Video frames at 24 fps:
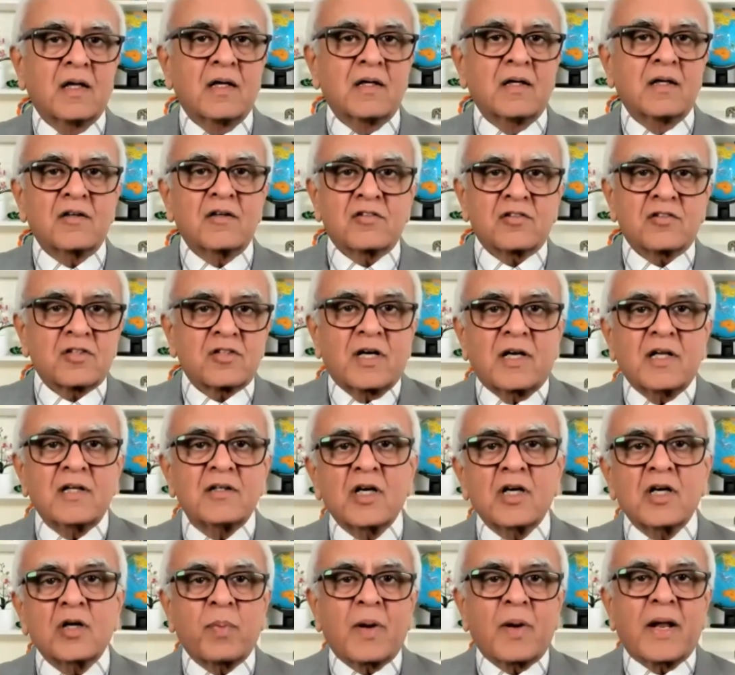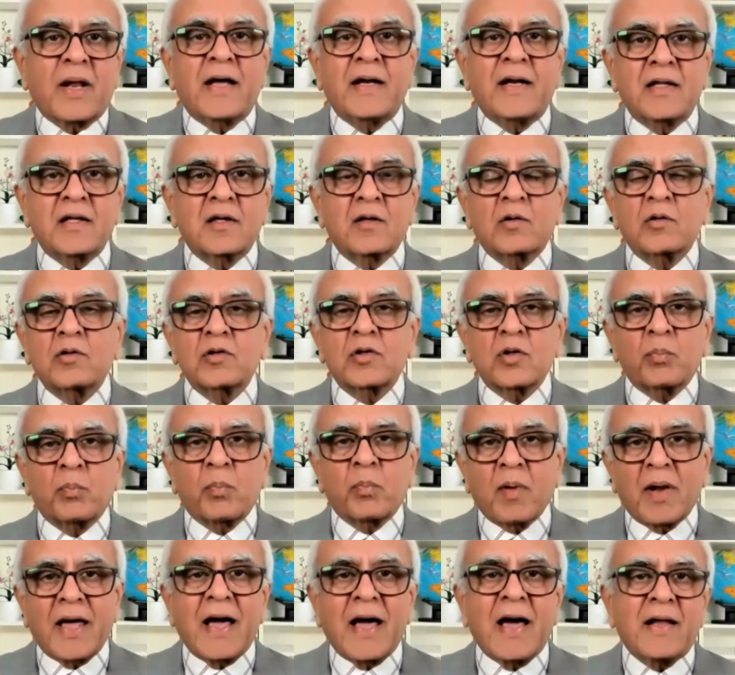Your strategic planning, you got to
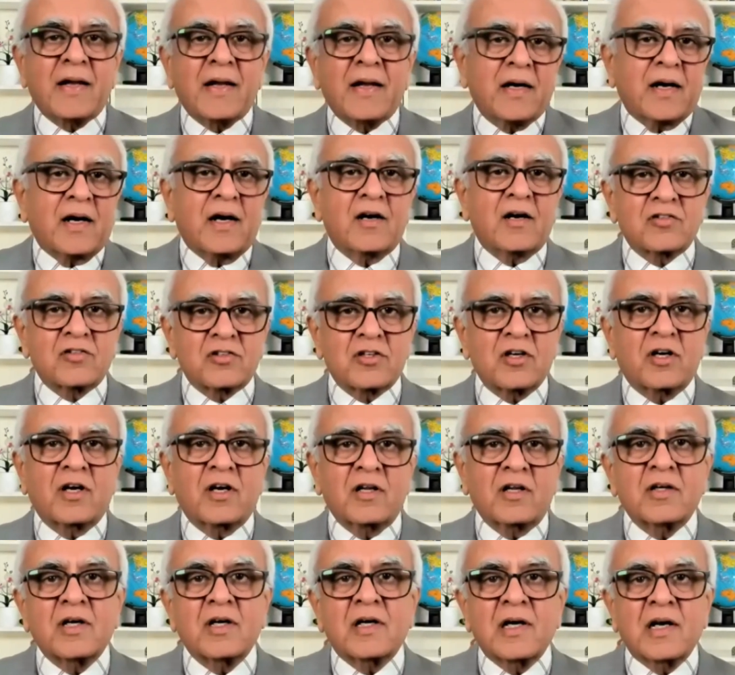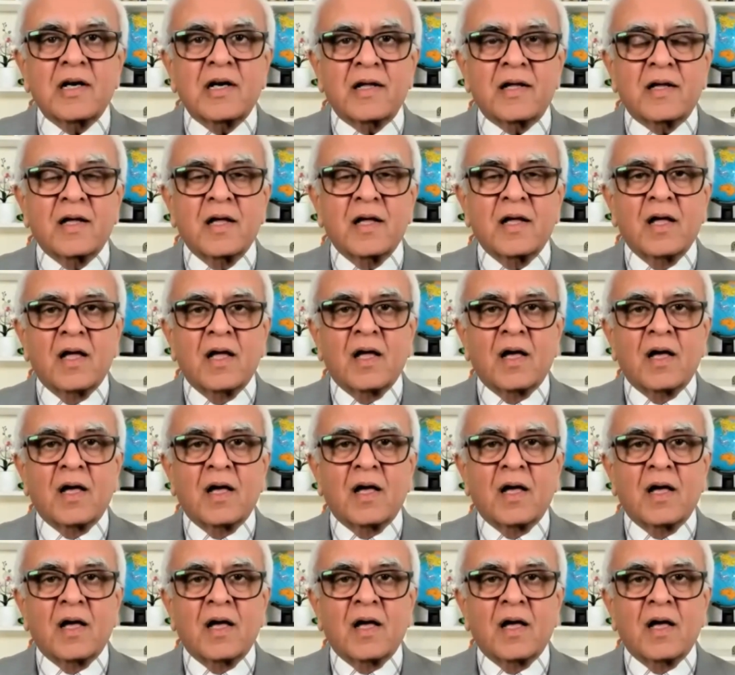plan ahead strategically.